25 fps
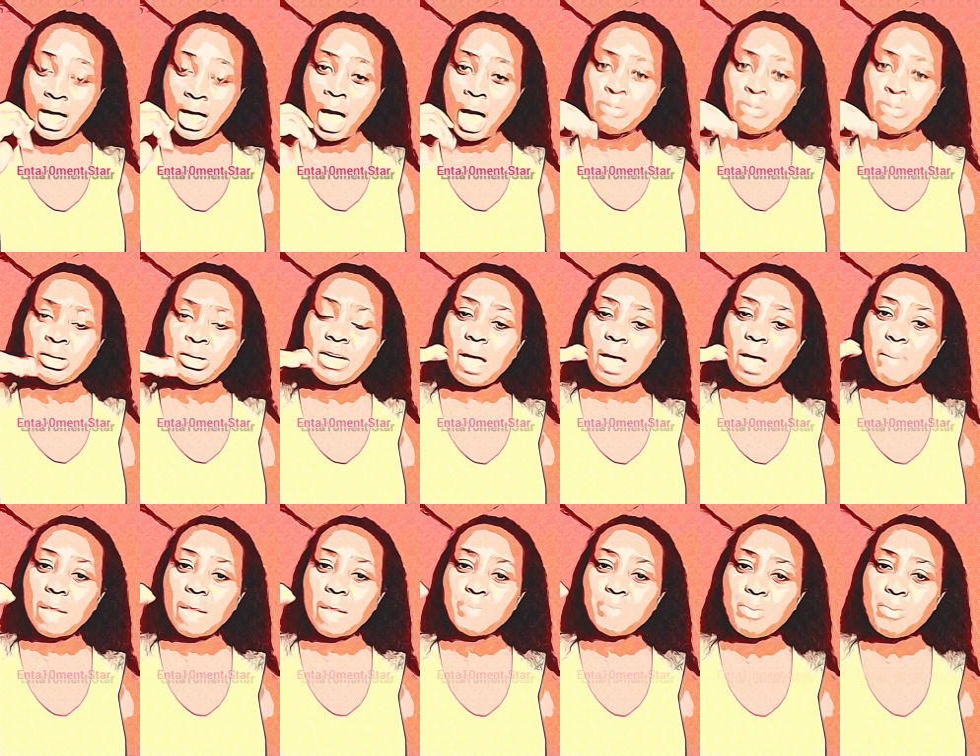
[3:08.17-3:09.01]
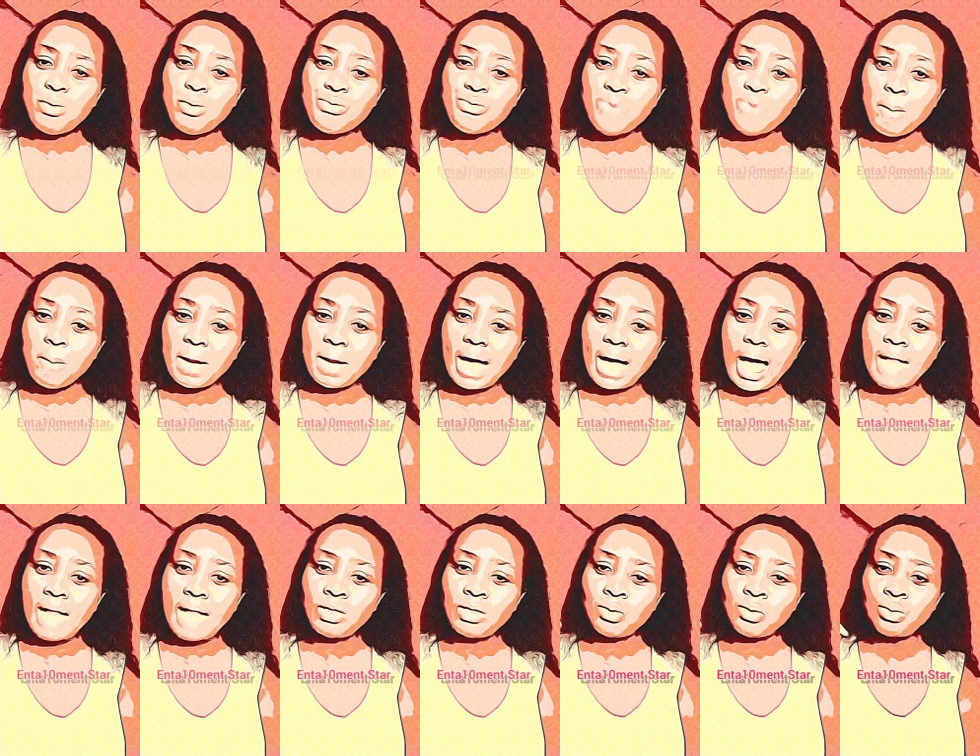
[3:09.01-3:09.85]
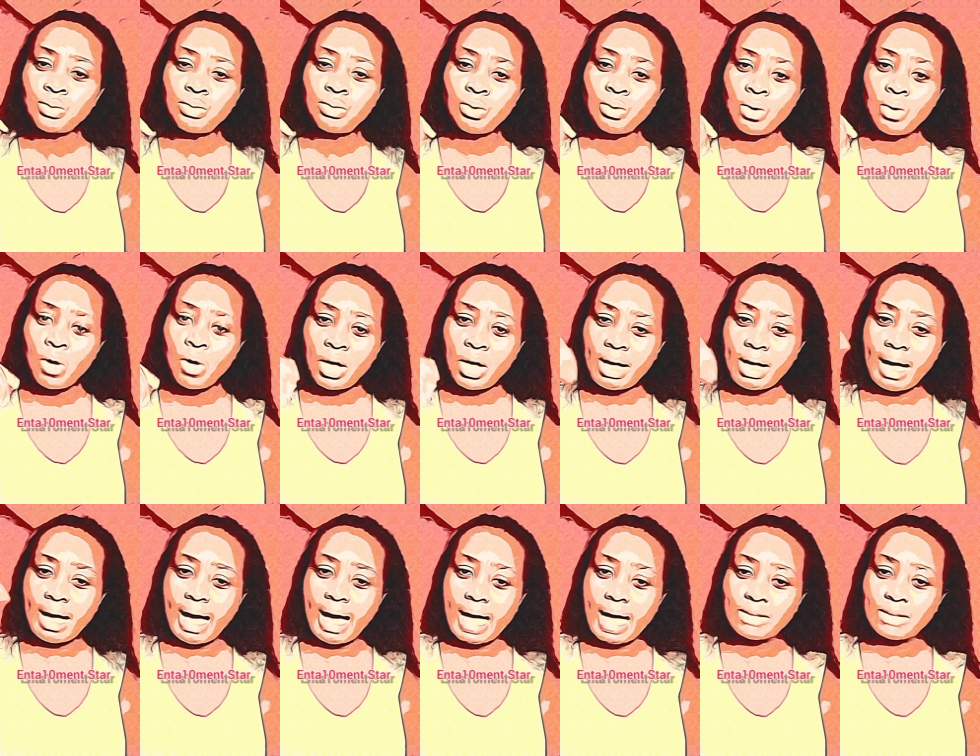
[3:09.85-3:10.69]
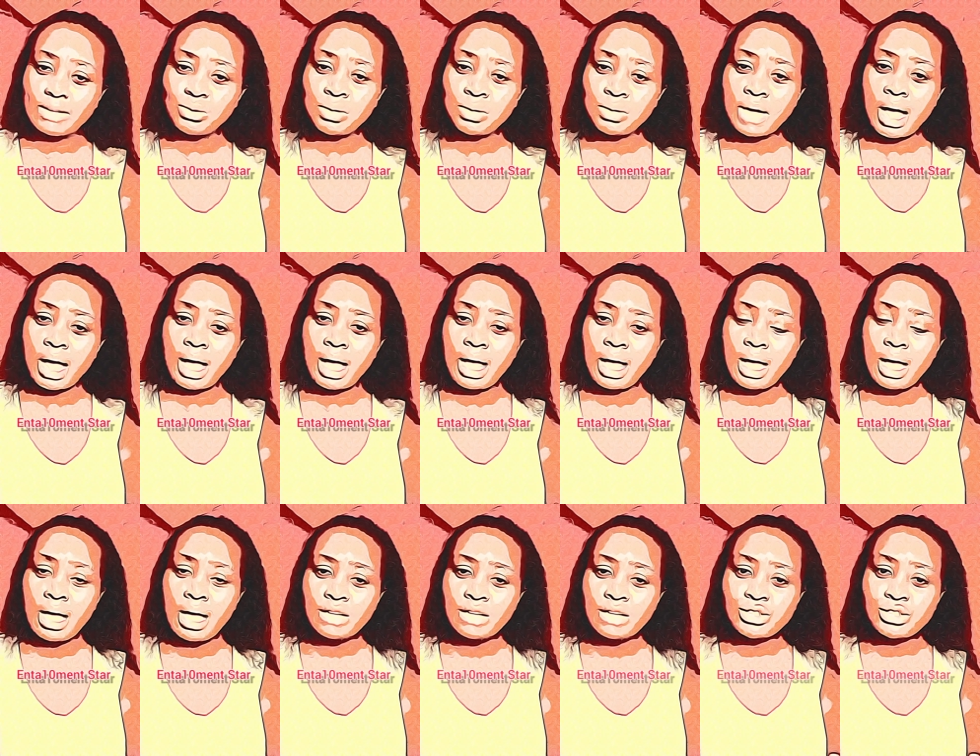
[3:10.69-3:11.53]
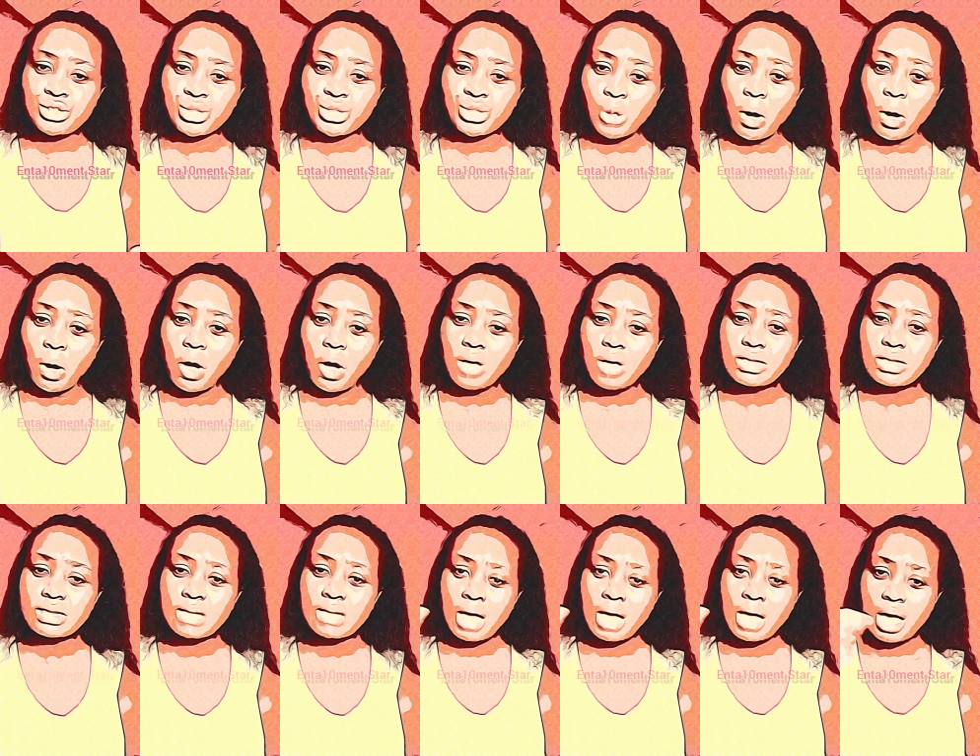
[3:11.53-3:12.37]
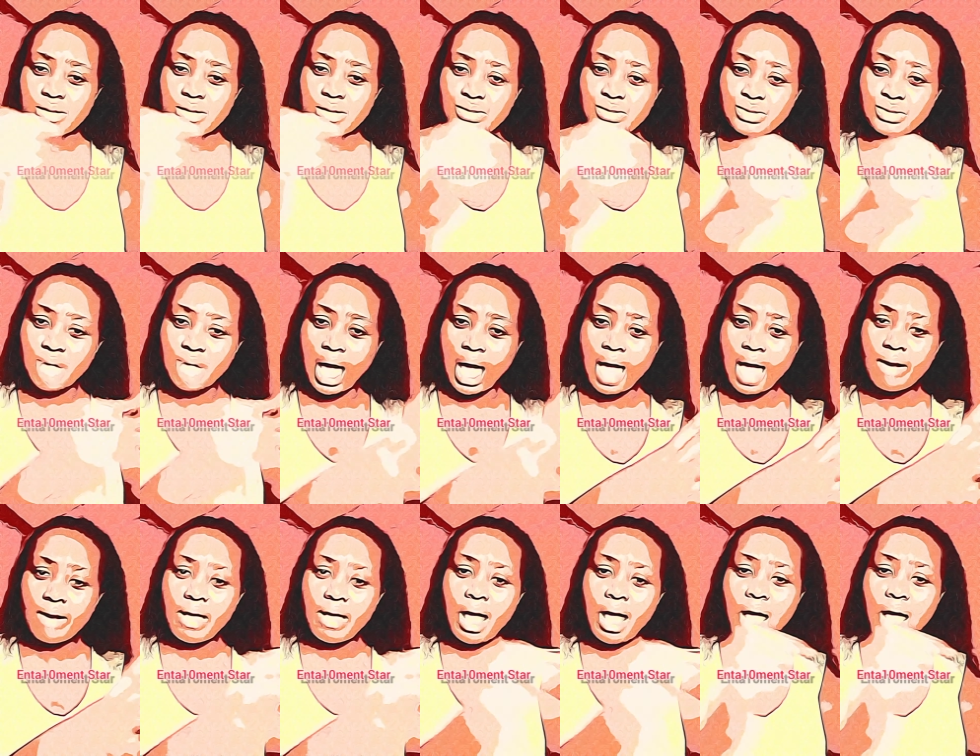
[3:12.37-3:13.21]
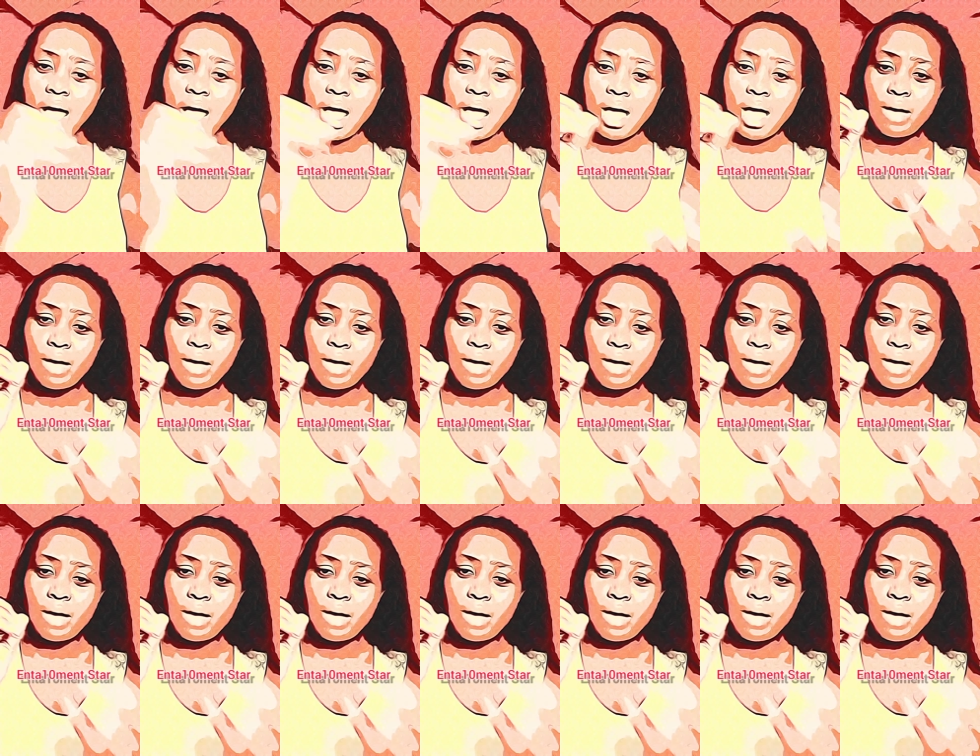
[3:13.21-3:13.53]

I'm talking about people from Kano, Kaduna, Jos, Zaria,